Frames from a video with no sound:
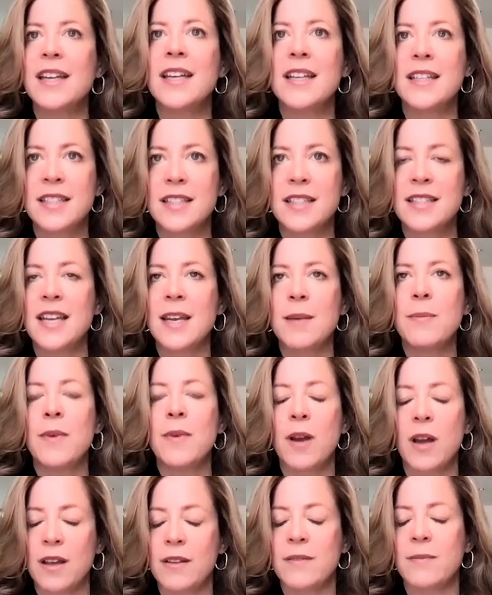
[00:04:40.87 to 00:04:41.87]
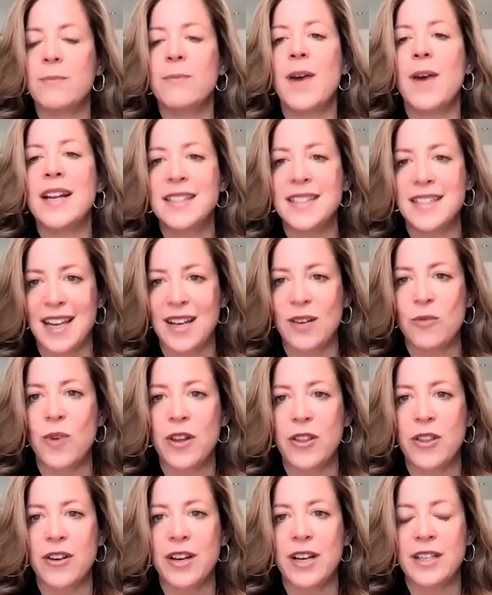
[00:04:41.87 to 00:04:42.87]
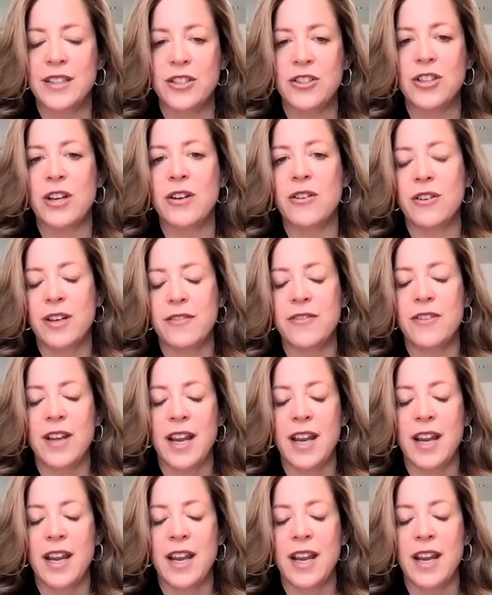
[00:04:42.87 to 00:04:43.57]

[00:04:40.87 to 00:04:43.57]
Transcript: it's the same mindset, whether it's generative